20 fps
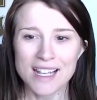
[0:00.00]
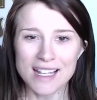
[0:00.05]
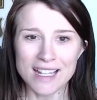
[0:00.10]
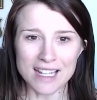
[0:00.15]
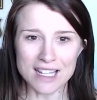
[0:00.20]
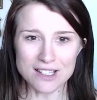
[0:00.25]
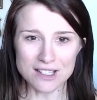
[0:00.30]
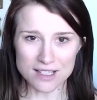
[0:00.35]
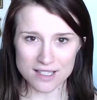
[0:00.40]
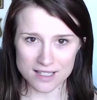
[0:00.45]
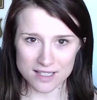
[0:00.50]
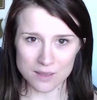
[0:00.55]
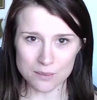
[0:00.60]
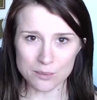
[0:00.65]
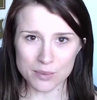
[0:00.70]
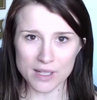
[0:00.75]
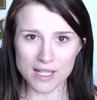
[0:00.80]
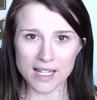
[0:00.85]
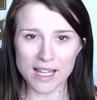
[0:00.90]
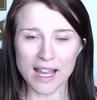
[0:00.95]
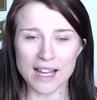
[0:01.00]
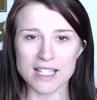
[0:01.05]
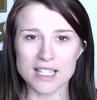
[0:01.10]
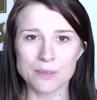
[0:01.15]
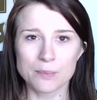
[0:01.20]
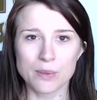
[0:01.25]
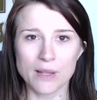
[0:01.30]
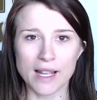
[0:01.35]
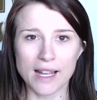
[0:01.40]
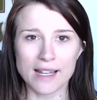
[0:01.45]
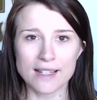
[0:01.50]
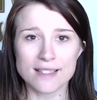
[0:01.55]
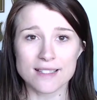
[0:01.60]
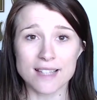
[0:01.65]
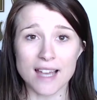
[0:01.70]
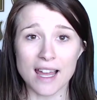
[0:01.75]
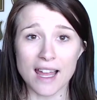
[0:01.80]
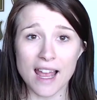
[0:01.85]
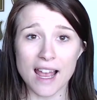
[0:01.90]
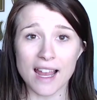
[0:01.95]
It just simply explains
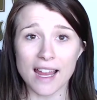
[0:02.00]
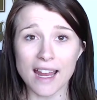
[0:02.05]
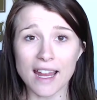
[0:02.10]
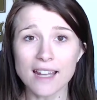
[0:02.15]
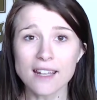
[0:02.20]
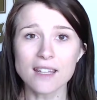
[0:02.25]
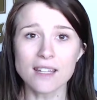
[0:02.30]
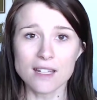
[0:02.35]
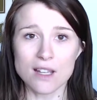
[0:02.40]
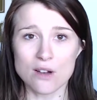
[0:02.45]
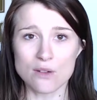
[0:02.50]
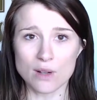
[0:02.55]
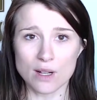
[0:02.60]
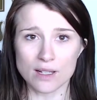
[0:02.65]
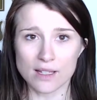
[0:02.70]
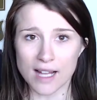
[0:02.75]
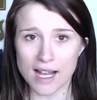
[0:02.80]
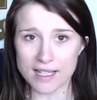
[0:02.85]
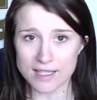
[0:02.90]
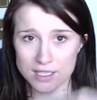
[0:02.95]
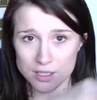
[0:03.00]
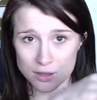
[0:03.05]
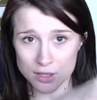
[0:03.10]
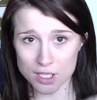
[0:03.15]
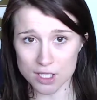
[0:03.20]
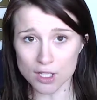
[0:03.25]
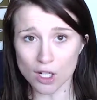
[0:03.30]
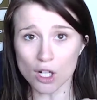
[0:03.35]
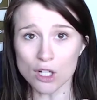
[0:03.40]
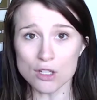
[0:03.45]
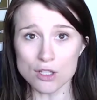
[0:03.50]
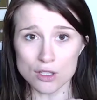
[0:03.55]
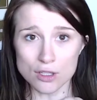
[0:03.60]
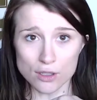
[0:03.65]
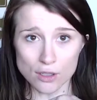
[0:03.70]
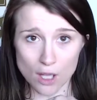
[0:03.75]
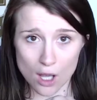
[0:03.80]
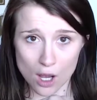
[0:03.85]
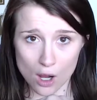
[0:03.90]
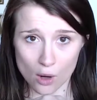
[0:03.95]
that in a yoga class, you start
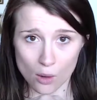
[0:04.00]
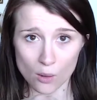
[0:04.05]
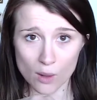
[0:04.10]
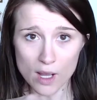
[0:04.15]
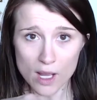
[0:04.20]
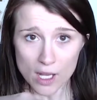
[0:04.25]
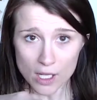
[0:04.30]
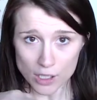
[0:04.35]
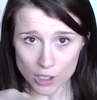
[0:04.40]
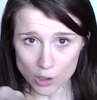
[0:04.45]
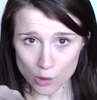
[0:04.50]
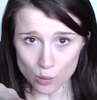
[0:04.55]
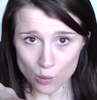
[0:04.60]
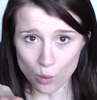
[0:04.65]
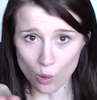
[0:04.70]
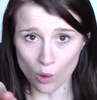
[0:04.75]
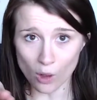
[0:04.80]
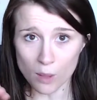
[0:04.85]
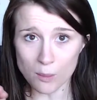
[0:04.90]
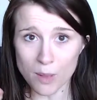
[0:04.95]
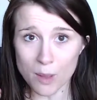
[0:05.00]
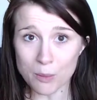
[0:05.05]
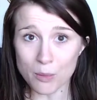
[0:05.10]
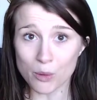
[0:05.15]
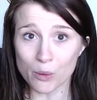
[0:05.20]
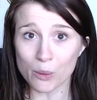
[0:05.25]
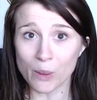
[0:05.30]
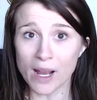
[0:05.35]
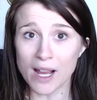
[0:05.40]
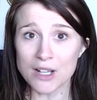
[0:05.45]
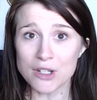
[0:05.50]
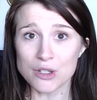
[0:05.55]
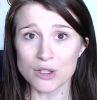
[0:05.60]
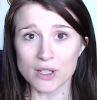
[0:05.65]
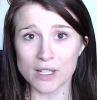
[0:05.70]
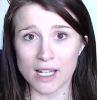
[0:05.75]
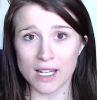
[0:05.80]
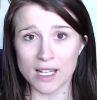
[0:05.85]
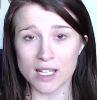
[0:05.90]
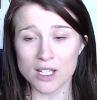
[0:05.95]
slow, you warm up
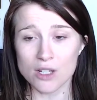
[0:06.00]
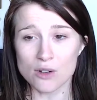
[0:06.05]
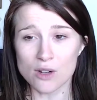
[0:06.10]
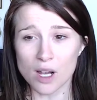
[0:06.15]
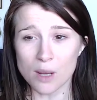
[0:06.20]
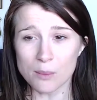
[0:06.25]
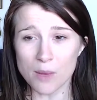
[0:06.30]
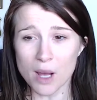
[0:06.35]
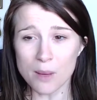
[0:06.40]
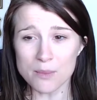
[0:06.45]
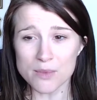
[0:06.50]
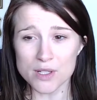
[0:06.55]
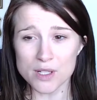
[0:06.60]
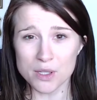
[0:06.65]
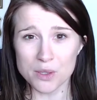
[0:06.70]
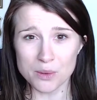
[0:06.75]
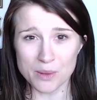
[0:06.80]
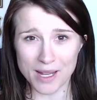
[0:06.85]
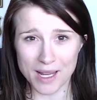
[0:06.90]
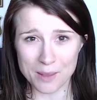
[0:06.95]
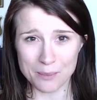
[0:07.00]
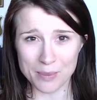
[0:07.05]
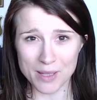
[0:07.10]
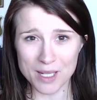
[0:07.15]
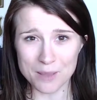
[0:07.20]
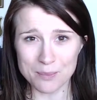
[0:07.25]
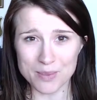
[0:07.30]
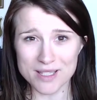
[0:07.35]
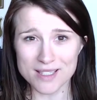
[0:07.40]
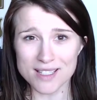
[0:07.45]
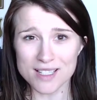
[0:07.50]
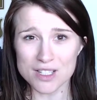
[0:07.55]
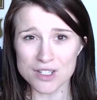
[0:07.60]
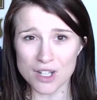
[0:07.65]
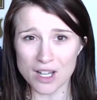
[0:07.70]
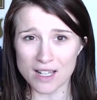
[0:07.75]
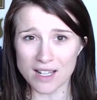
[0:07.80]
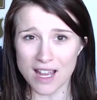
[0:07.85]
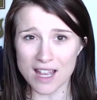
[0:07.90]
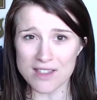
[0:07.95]
gradually, you come up to a peak
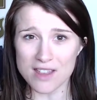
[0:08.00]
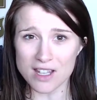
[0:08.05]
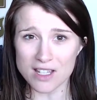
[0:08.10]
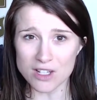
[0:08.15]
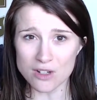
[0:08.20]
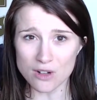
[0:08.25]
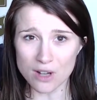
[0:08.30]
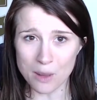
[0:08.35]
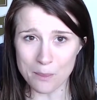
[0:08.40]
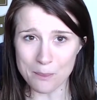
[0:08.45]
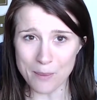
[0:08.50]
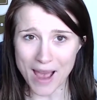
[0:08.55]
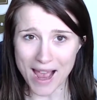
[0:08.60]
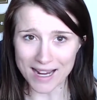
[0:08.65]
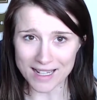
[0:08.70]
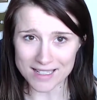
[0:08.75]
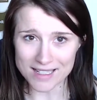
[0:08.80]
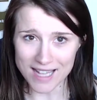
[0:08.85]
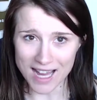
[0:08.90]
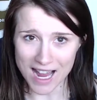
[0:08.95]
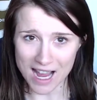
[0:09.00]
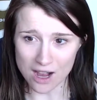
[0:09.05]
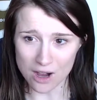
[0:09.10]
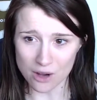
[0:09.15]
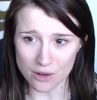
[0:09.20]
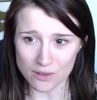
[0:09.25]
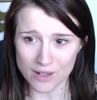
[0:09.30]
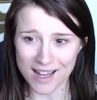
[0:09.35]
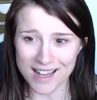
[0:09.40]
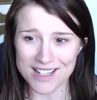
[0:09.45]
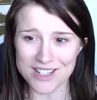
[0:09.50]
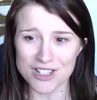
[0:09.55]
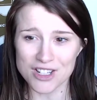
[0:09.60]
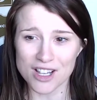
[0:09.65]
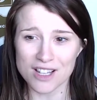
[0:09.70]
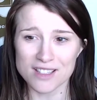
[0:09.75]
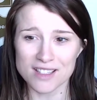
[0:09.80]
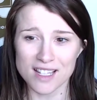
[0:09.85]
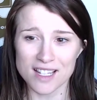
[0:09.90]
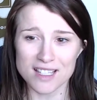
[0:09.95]
position, and then you come back down, and
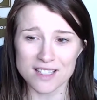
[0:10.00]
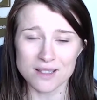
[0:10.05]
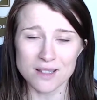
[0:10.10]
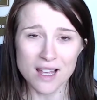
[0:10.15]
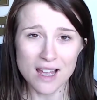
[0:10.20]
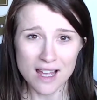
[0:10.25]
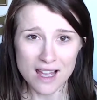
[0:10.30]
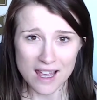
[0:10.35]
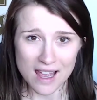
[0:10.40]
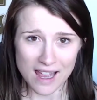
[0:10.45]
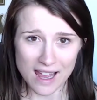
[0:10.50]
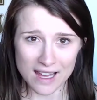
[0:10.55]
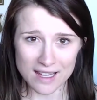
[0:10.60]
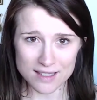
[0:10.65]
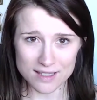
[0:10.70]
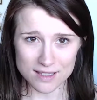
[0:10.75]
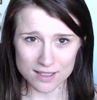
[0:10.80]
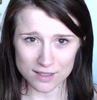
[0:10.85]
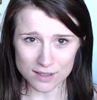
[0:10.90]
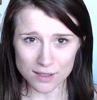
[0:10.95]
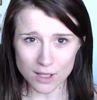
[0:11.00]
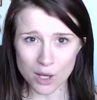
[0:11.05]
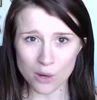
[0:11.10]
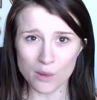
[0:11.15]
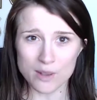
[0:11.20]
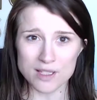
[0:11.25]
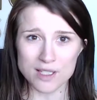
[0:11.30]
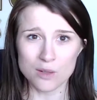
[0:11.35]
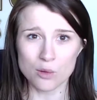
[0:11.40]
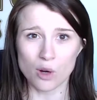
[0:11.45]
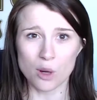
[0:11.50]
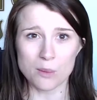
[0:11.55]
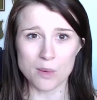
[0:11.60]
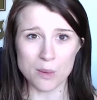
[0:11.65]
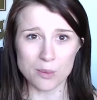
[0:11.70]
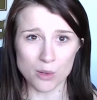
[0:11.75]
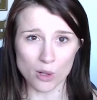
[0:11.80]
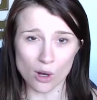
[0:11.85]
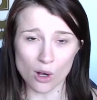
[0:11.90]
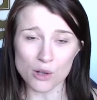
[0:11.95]
just as slow as you warmed
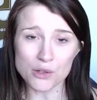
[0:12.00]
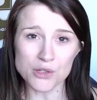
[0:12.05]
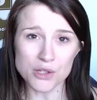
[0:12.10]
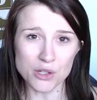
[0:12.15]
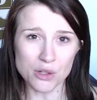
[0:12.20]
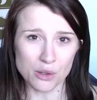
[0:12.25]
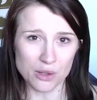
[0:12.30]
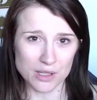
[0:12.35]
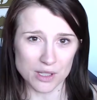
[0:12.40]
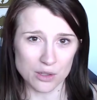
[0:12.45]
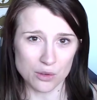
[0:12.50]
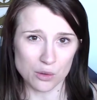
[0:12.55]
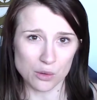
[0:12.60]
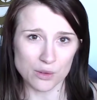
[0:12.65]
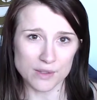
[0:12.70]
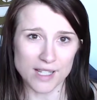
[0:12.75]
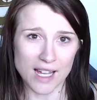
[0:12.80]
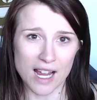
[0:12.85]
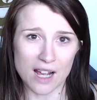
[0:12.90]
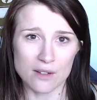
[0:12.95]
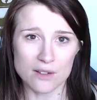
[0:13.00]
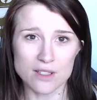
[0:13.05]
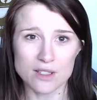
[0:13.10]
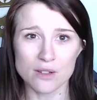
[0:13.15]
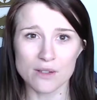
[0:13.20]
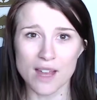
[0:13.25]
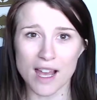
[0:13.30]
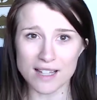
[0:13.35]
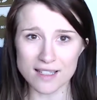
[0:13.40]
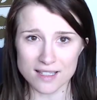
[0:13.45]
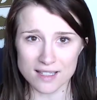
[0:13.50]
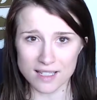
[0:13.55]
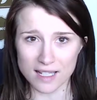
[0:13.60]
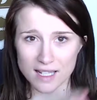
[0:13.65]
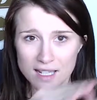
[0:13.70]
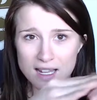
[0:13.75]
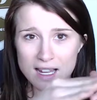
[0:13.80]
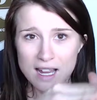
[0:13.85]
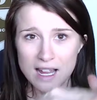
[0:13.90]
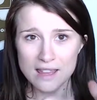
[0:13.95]
up, you're also going to cool down. So that's
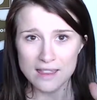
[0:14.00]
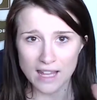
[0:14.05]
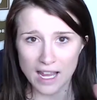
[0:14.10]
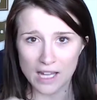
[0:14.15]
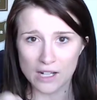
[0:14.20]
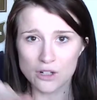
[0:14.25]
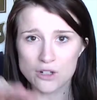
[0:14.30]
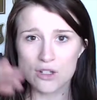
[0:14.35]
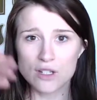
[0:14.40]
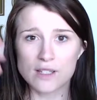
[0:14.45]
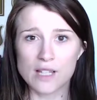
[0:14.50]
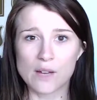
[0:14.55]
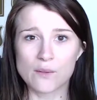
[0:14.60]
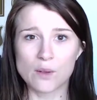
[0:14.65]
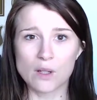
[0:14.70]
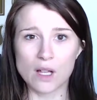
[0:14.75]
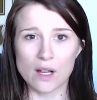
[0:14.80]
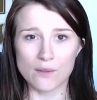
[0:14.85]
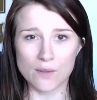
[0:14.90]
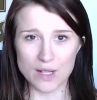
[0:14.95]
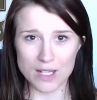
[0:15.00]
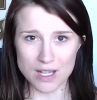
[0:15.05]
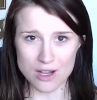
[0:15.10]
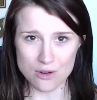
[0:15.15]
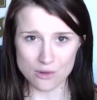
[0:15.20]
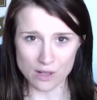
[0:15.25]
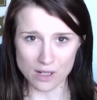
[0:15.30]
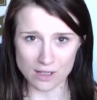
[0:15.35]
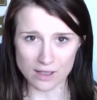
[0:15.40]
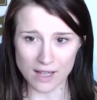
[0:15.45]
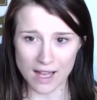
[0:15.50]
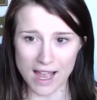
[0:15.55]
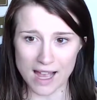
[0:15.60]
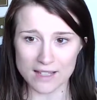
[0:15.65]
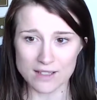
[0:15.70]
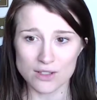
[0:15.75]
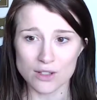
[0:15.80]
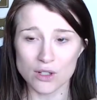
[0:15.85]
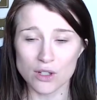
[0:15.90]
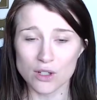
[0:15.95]
the energy level of a yoga
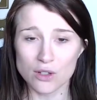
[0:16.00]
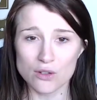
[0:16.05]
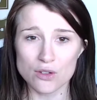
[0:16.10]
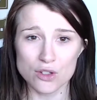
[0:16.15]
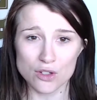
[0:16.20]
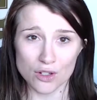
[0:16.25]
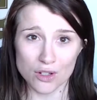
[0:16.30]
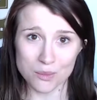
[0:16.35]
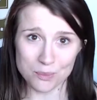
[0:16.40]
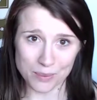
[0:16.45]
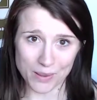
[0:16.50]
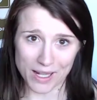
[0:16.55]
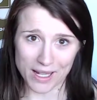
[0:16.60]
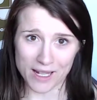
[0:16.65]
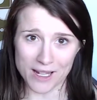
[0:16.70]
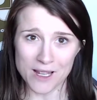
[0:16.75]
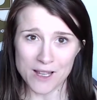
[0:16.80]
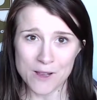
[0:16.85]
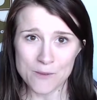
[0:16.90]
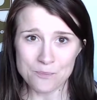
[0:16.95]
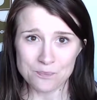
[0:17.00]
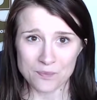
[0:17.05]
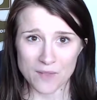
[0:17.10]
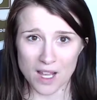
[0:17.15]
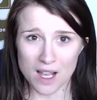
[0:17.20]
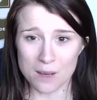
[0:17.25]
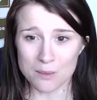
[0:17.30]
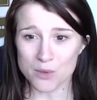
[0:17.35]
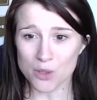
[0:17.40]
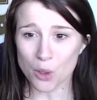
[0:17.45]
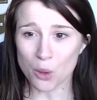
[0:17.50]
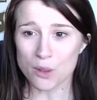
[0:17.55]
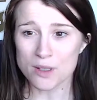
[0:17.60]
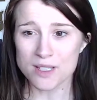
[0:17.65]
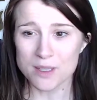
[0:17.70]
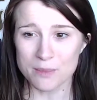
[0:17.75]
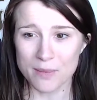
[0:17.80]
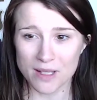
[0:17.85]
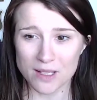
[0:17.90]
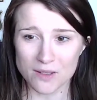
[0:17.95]
class. So you should be towards
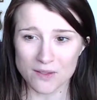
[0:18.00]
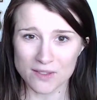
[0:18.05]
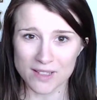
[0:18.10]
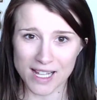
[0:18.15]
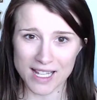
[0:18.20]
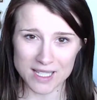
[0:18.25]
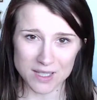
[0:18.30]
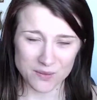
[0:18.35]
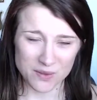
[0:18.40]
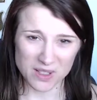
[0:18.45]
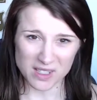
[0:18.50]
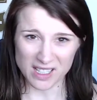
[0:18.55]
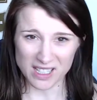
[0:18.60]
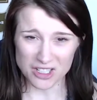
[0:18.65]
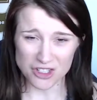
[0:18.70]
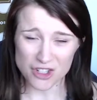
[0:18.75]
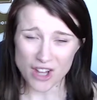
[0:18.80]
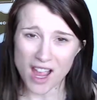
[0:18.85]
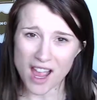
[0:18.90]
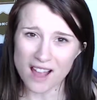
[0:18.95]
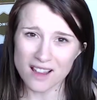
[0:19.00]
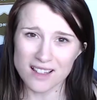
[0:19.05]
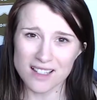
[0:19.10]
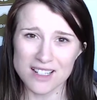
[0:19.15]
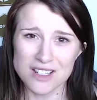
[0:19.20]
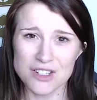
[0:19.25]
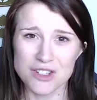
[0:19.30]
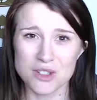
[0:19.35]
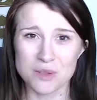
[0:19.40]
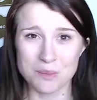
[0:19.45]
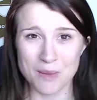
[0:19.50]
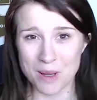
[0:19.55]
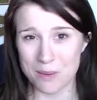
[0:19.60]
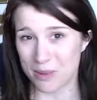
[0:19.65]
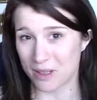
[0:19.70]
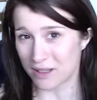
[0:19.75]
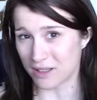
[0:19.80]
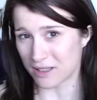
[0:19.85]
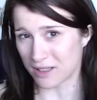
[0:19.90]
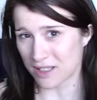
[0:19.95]
the middle of class feeling challenged, maybe
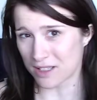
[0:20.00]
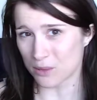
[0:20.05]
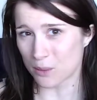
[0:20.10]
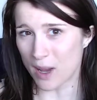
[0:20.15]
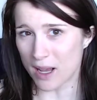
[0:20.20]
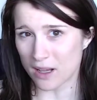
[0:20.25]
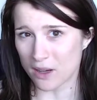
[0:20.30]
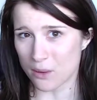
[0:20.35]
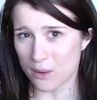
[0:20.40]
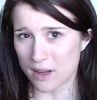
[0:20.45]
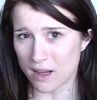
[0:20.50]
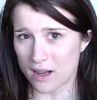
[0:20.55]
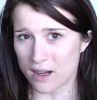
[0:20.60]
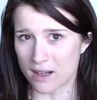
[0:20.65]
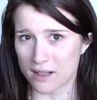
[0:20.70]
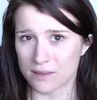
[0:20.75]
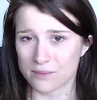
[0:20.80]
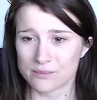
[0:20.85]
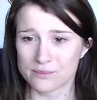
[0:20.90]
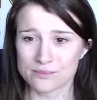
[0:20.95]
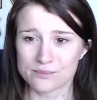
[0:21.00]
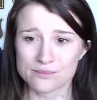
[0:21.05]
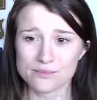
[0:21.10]
a little sweat going on,